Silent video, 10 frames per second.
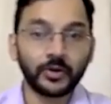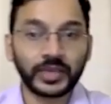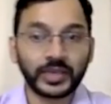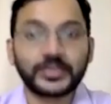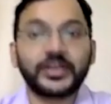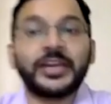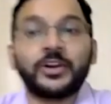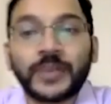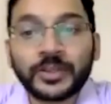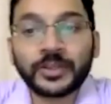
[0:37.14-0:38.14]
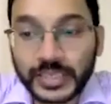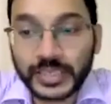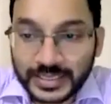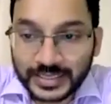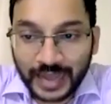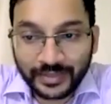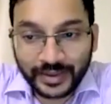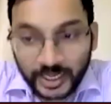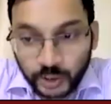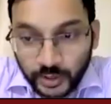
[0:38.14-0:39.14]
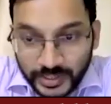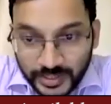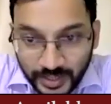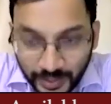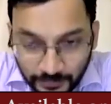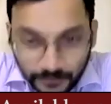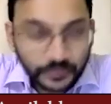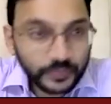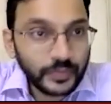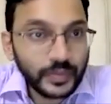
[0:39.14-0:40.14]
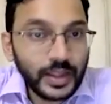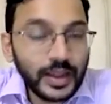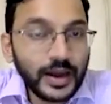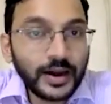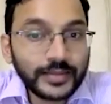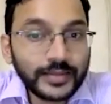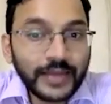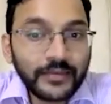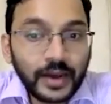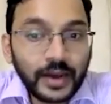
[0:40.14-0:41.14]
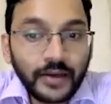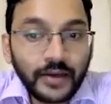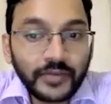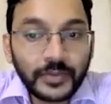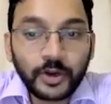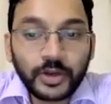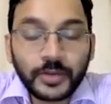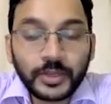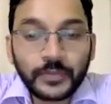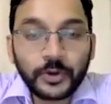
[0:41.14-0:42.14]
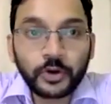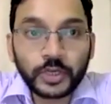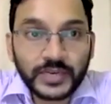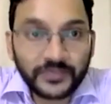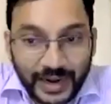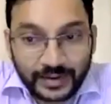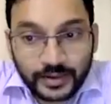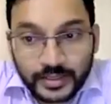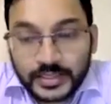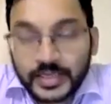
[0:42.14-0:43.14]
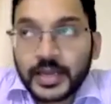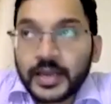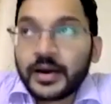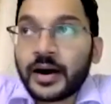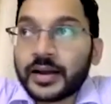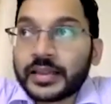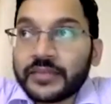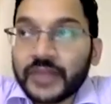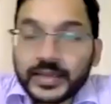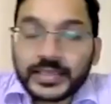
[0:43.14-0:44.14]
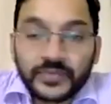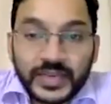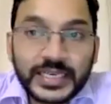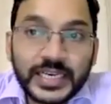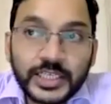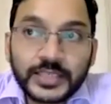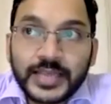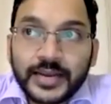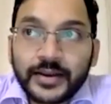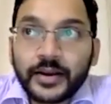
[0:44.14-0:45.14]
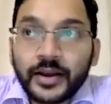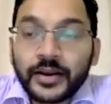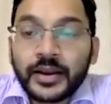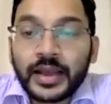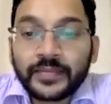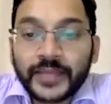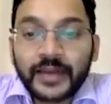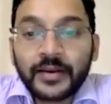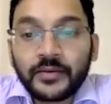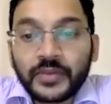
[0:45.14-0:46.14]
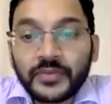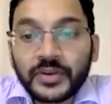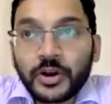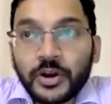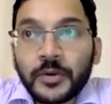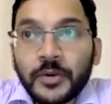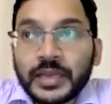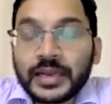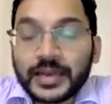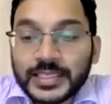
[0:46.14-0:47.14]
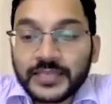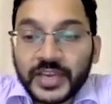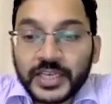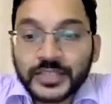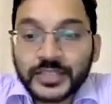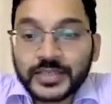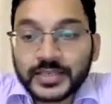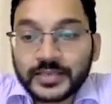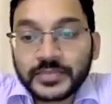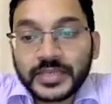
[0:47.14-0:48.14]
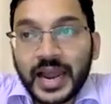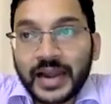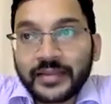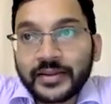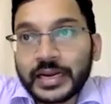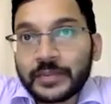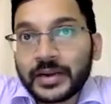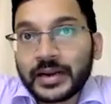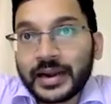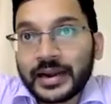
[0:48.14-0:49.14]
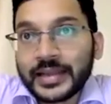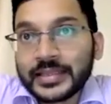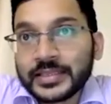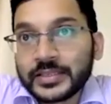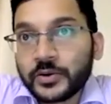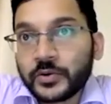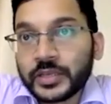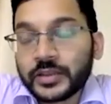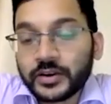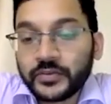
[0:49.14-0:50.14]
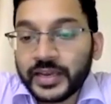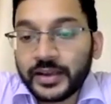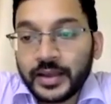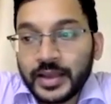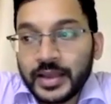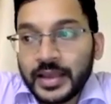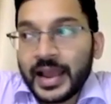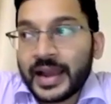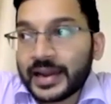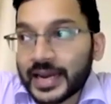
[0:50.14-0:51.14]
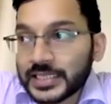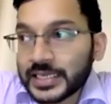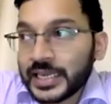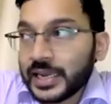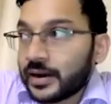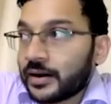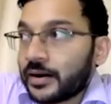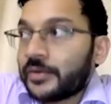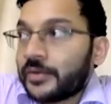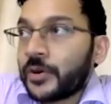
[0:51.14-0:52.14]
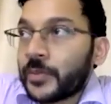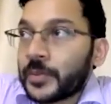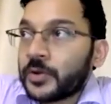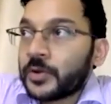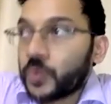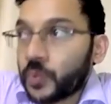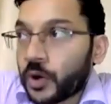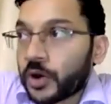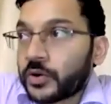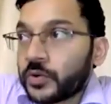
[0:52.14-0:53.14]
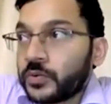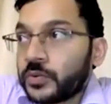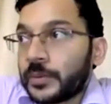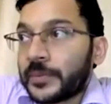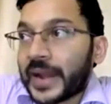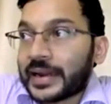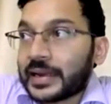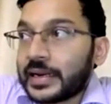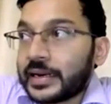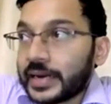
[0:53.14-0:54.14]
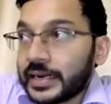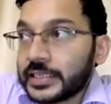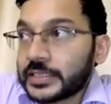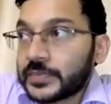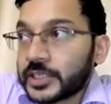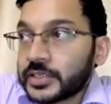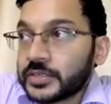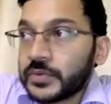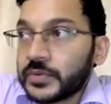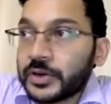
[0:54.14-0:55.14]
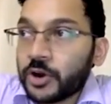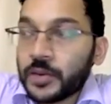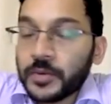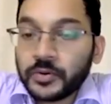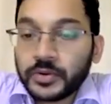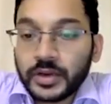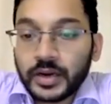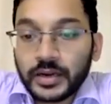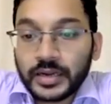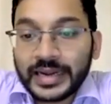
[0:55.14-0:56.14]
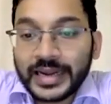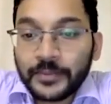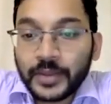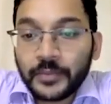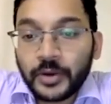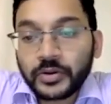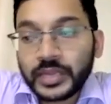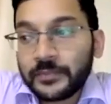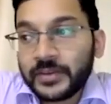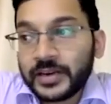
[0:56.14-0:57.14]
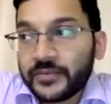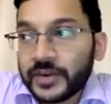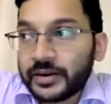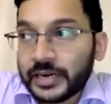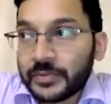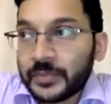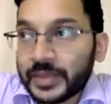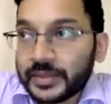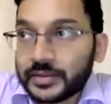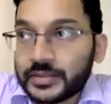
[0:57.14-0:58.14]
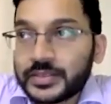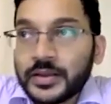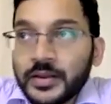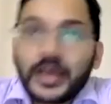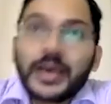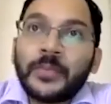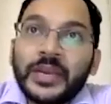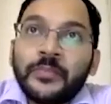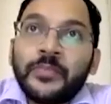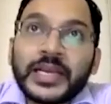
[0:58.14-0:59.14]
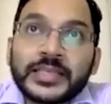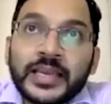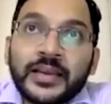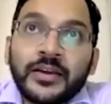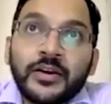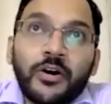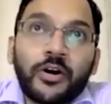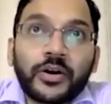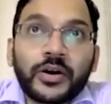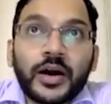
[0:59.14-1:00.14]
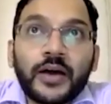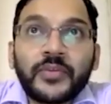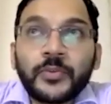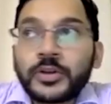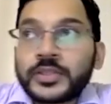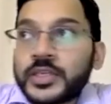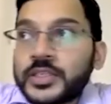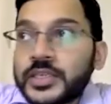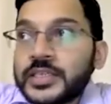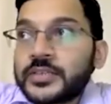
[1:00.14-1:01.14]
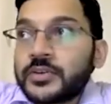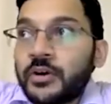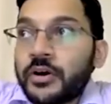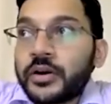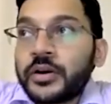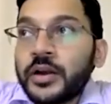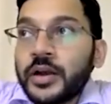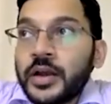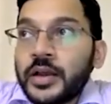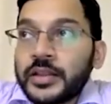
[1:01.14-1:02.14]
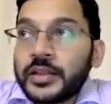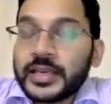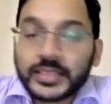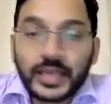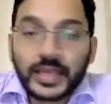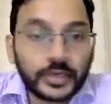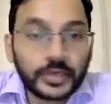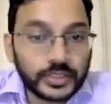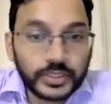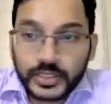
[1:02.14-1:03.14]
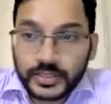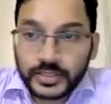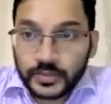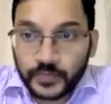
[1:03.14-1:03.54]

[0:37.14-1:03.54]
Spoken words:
the history, etiopathogenesis, and the natural history. Then we'll be talking about the prognostic factors, the various investigations that are done. And then we will talk about the classification systems and the treatment guidelines over the third week. And lastly, for people who want to practically treat these patients, we will talk about in depth about the different treatment methods, be it bracing or femoral surgeries or the acetabular surgeries.